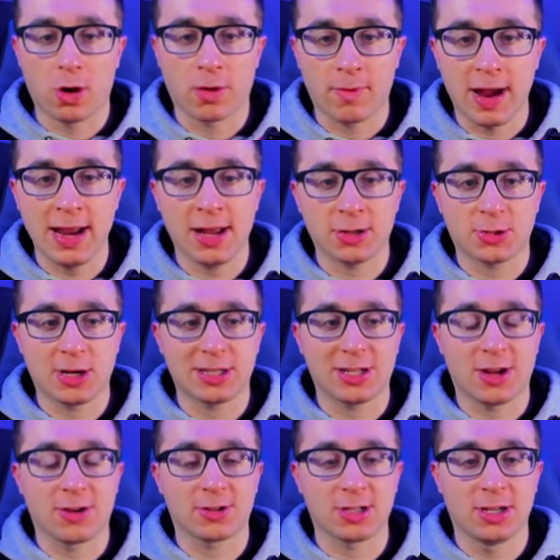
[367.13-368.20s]
And right now, Trea
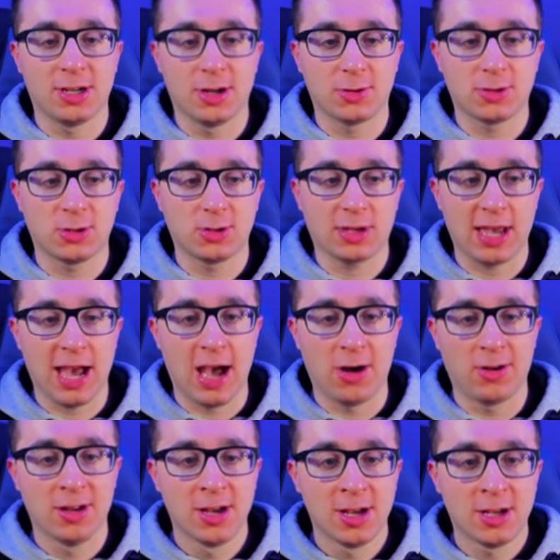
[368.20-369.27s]
Turner's in a no 2
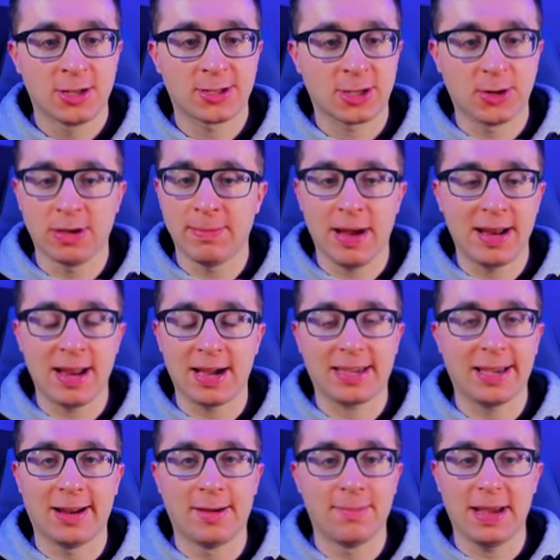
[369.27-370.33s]
count, so he might not
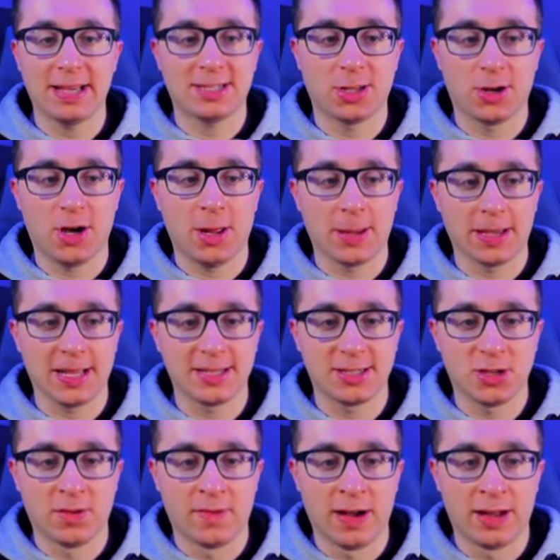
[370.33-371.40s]
get on base at all against
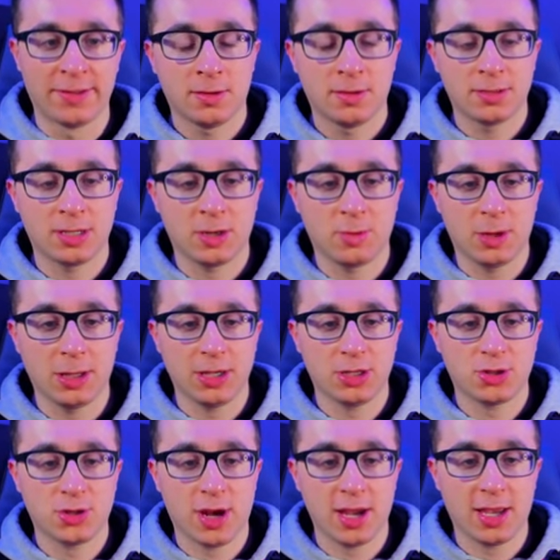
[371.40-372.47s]
Eovaldi. See, will he
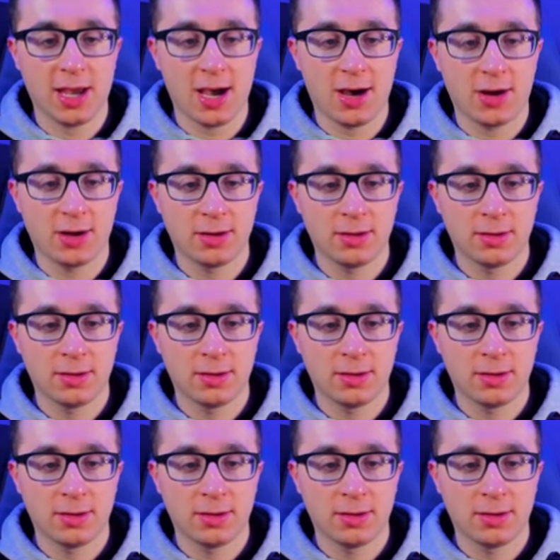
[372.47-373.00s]
strike out?